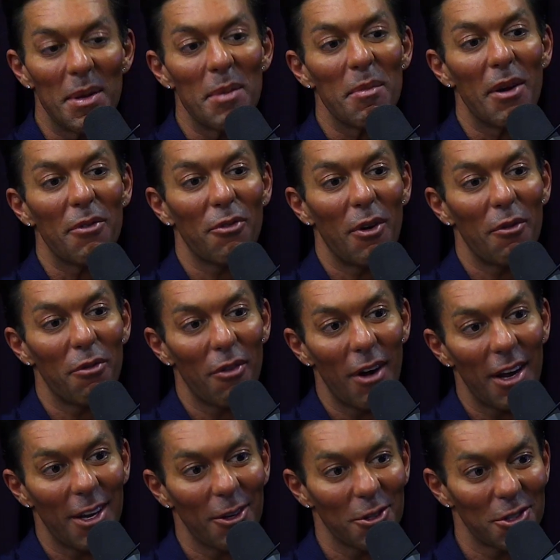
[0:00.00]
Me and my friend
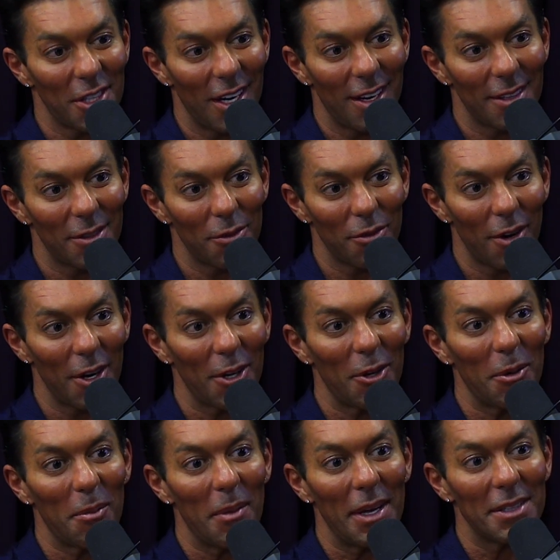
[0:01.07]
Franco, shout out to
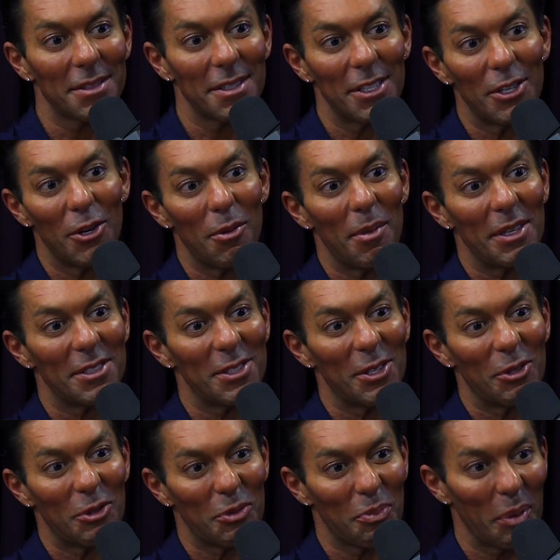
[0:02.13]
Franco
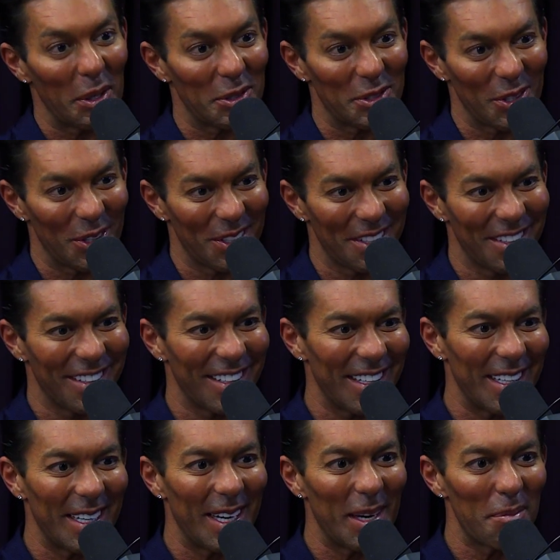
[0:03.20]
Mancino's Pizza
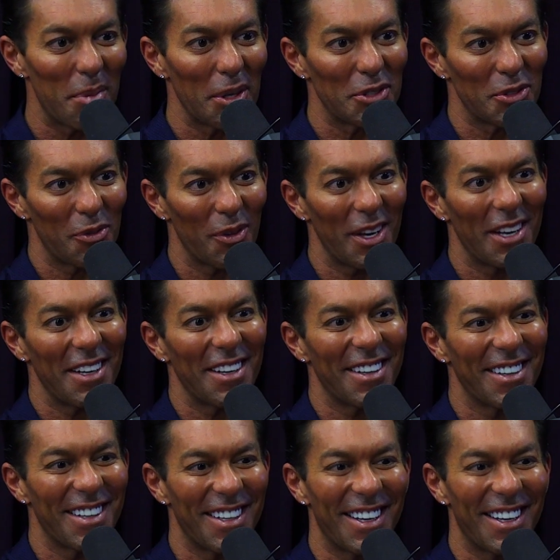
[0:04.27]
in Pennsylvania.